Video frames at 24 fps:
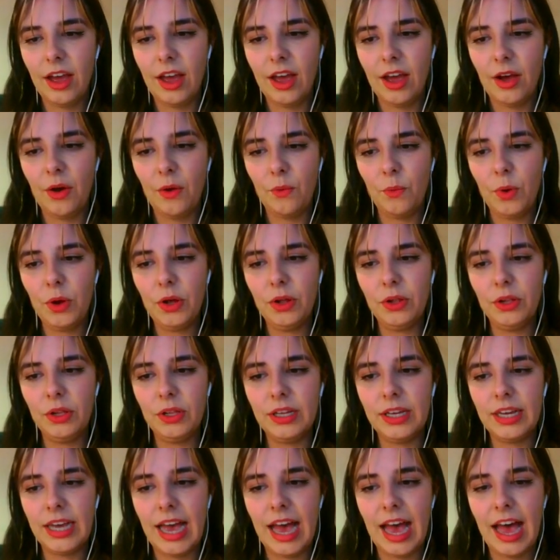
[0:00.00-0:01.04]

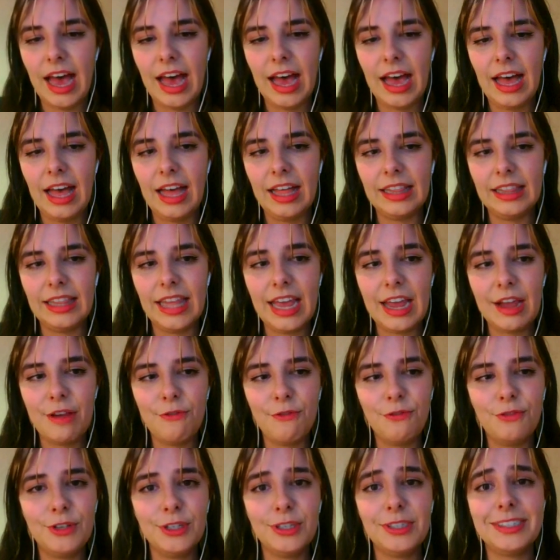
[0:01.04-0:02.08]
will leave
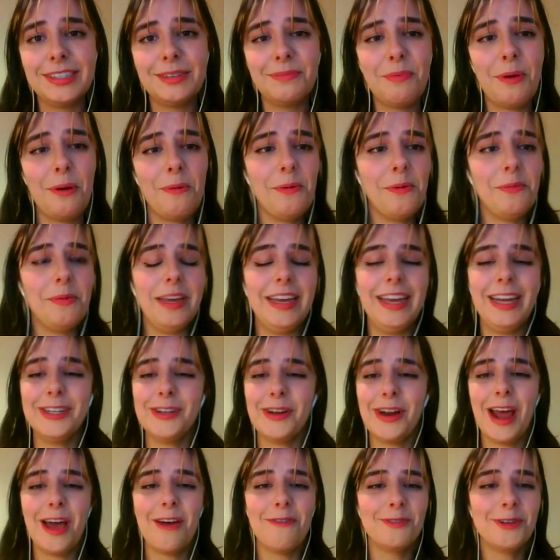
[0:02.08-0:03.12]
just probably, I don't
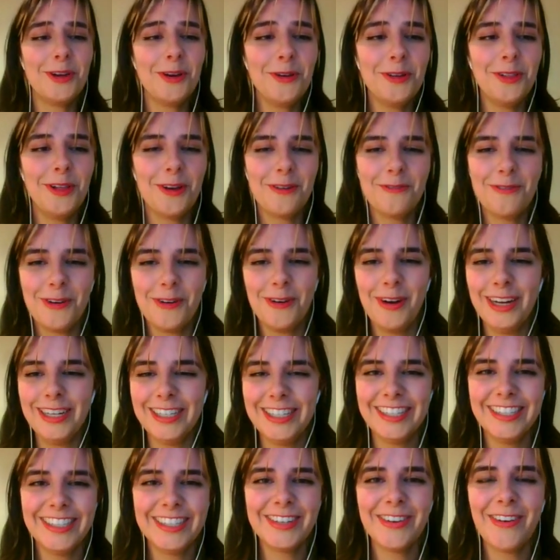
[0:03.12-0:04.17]
have too long for
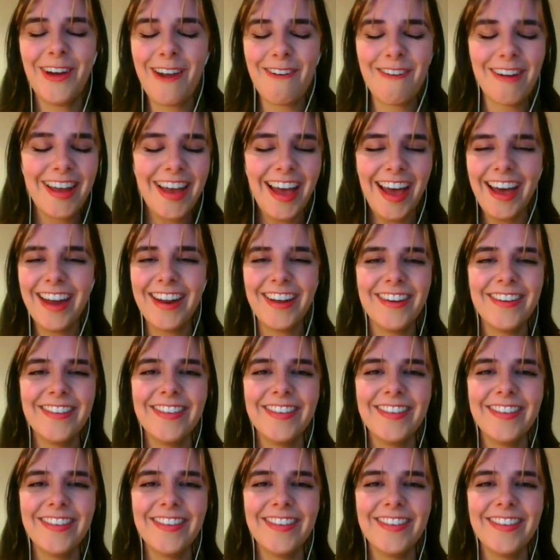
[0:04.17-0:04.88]
questions, do I, Ricardo?